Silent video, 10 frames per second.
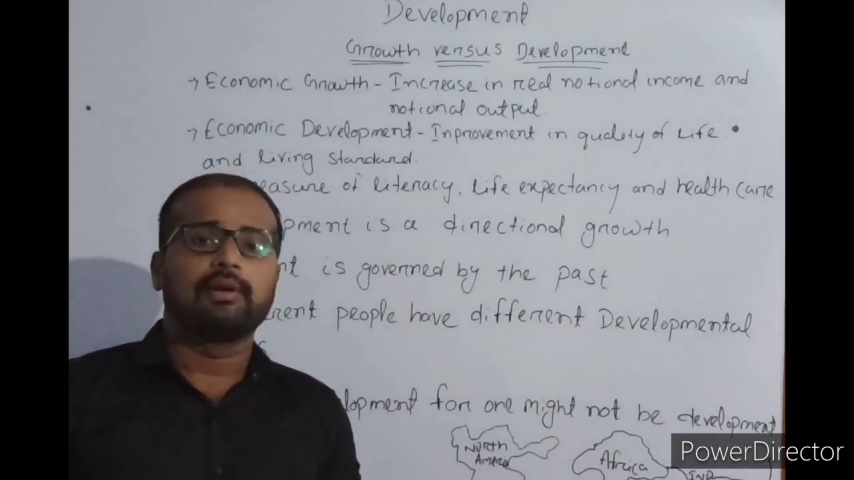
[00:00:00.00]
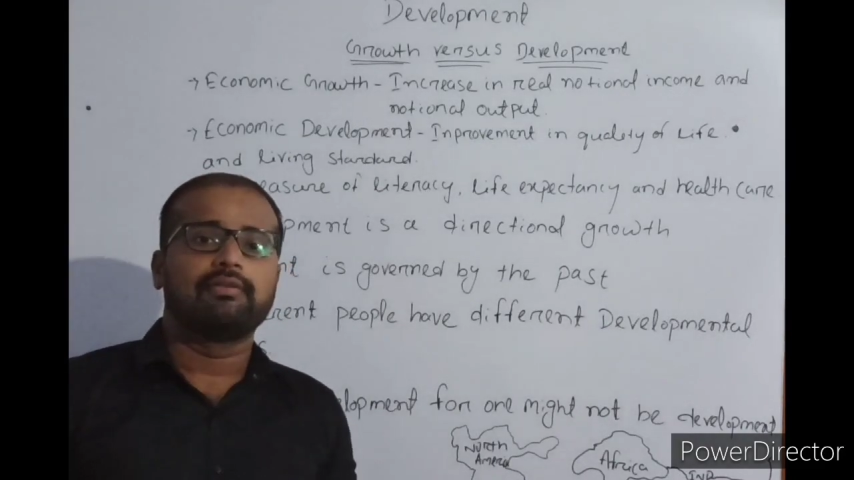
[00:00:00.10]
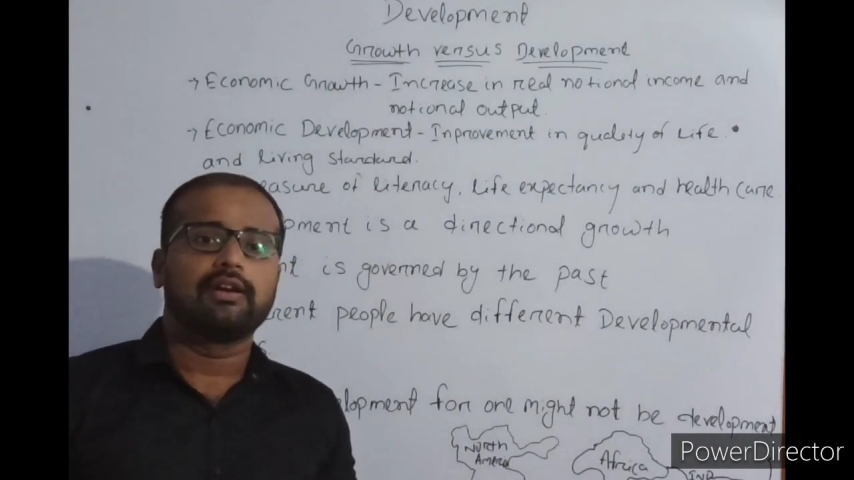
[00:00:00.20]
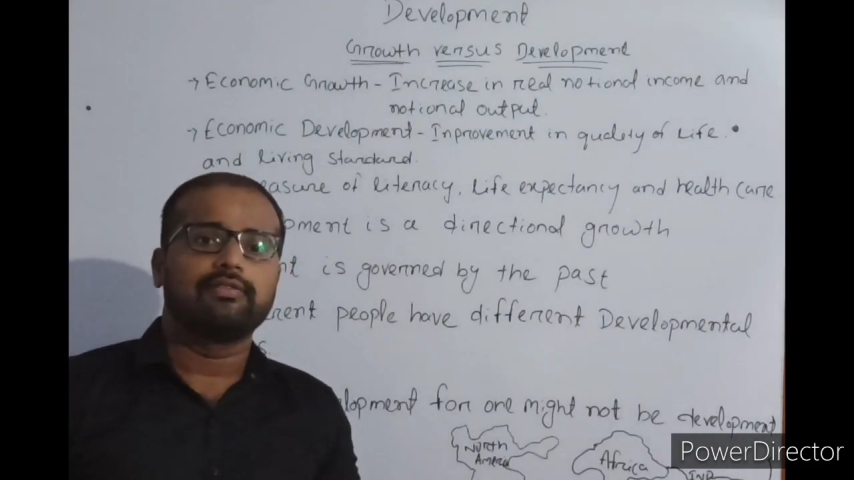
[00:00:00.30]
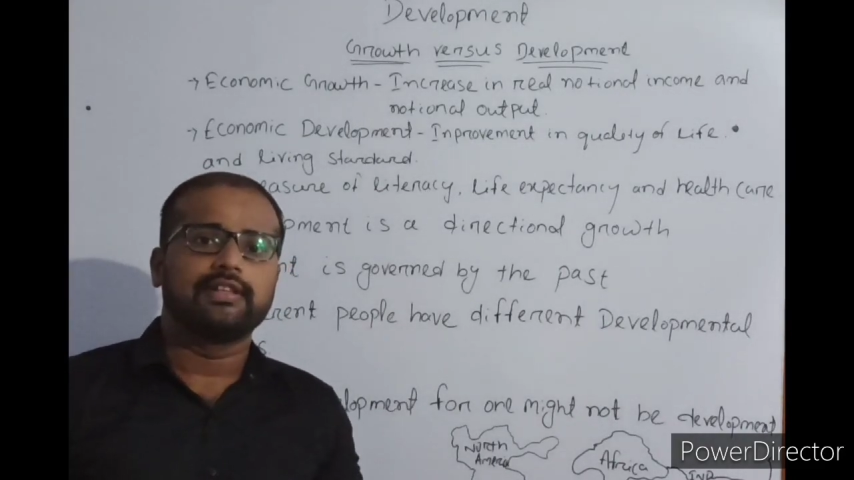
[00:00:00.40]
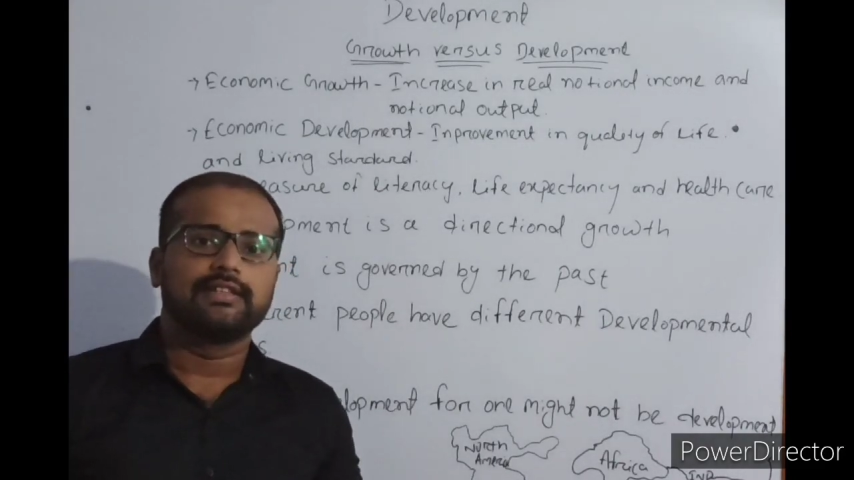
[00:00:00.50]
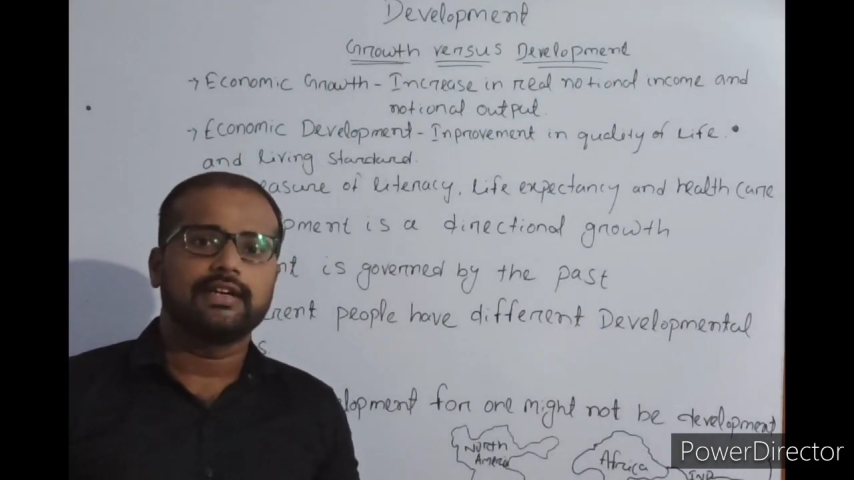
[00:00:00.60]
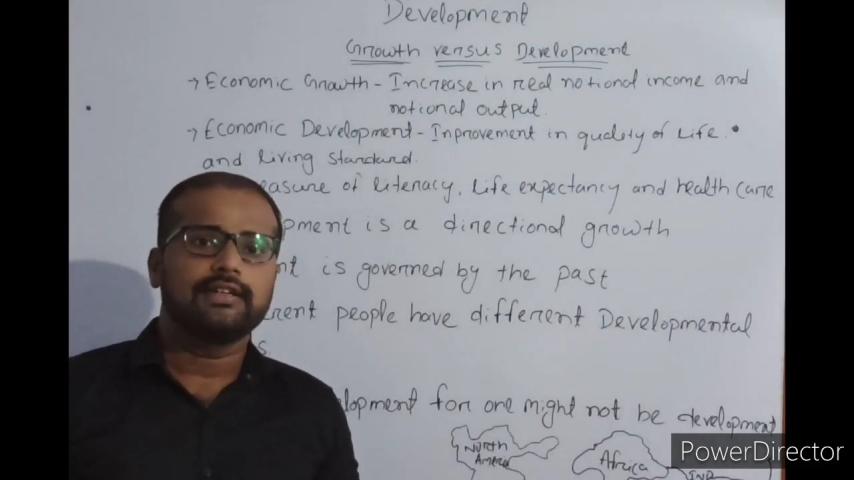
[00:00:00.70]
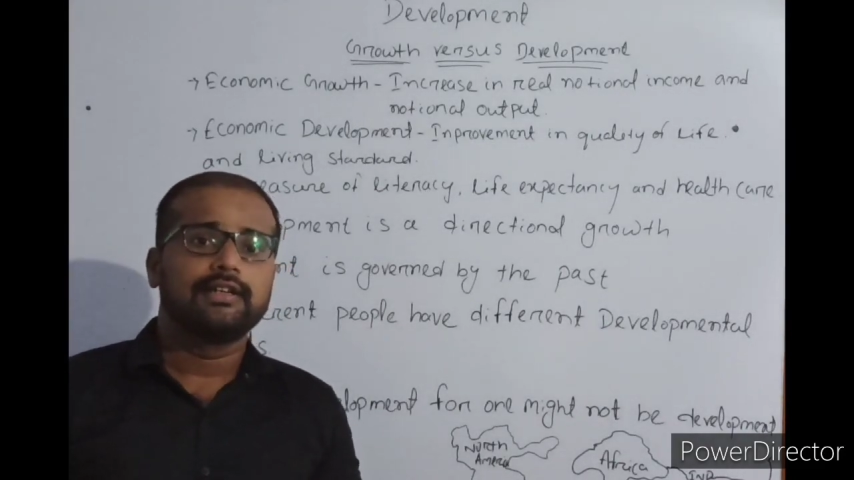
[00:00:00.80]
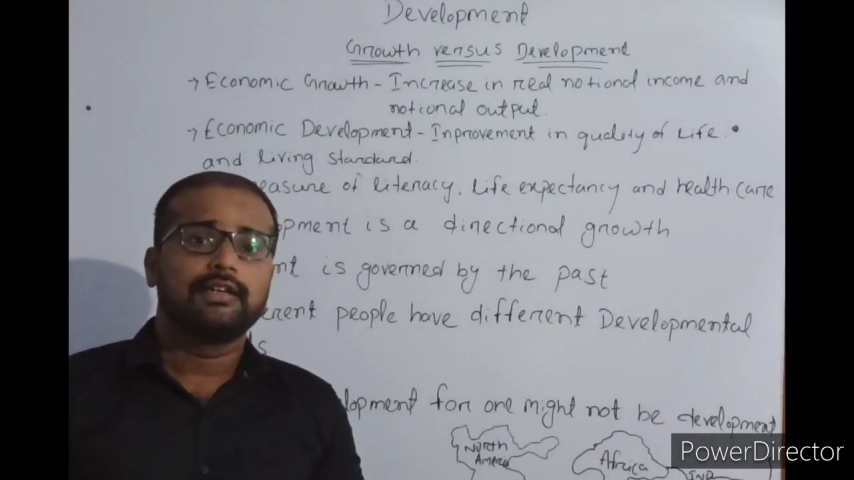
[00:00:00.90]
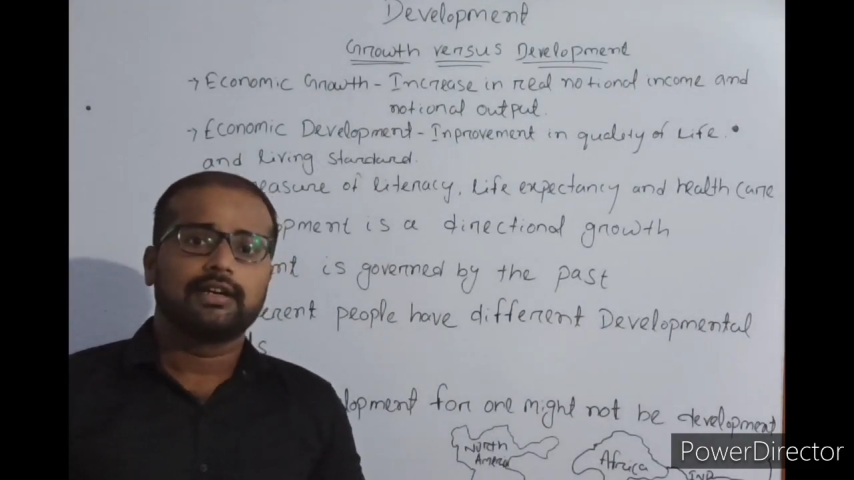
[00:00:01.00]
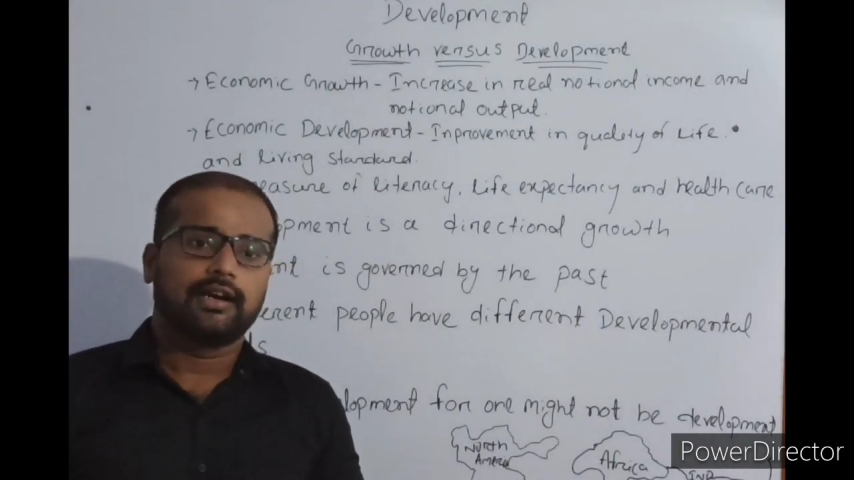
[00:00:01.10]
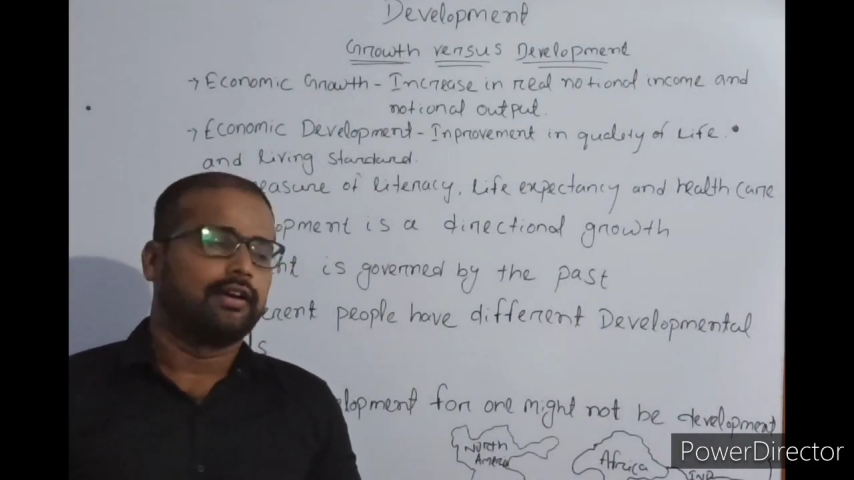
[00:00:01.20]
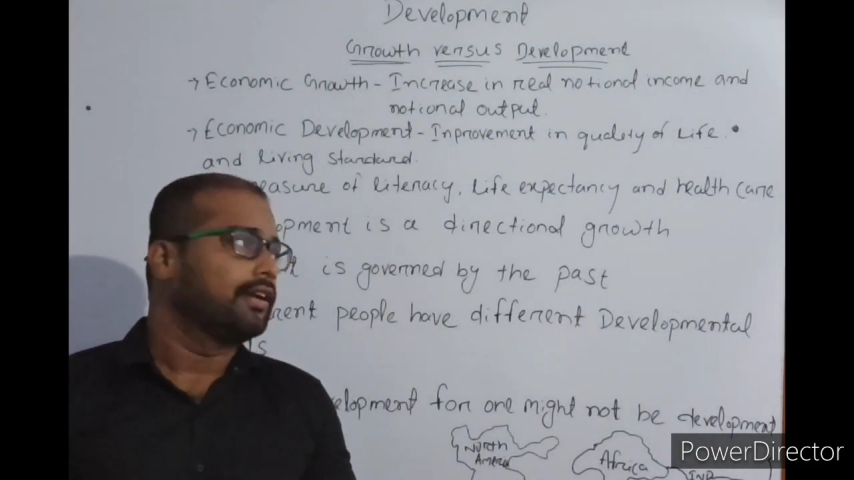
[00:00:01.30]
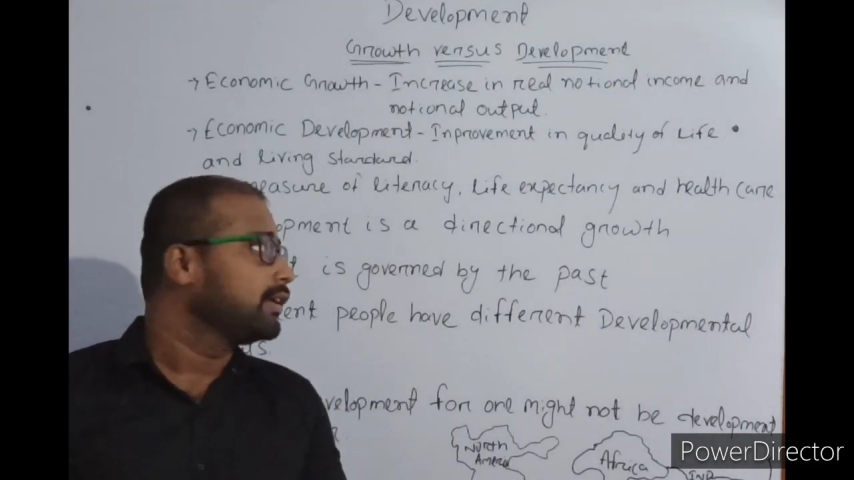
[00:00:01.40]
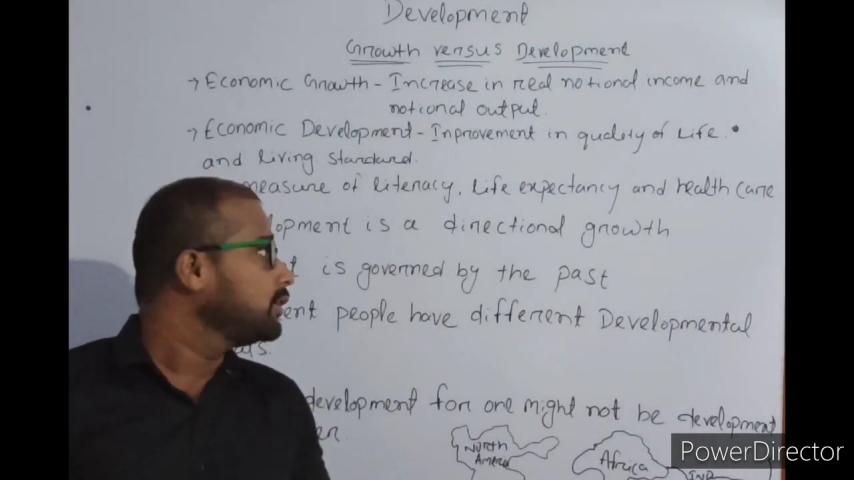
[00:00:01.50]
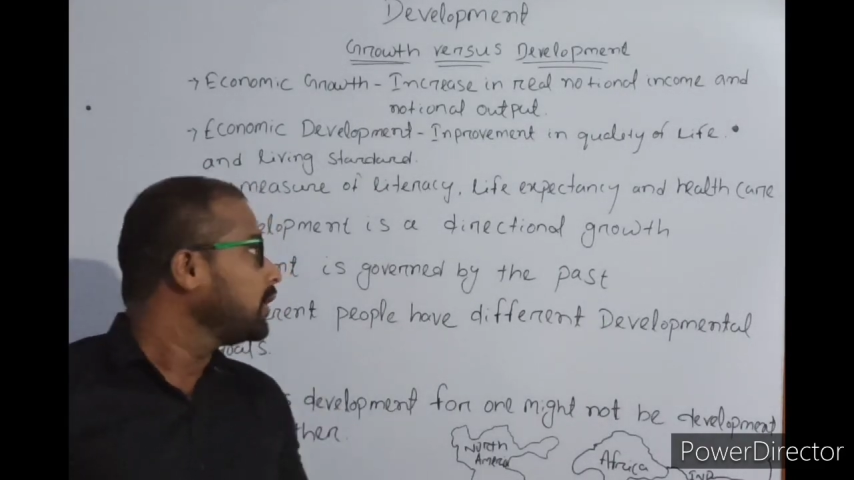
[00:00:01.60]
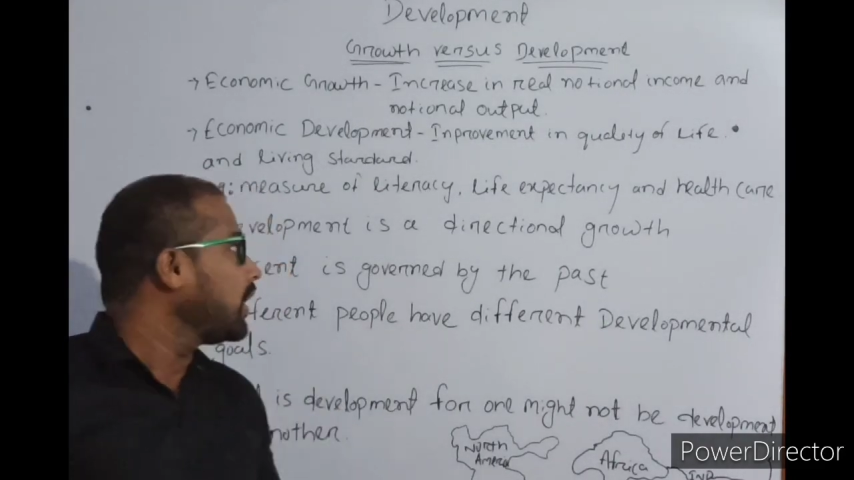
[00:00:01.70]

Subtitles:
available within the country.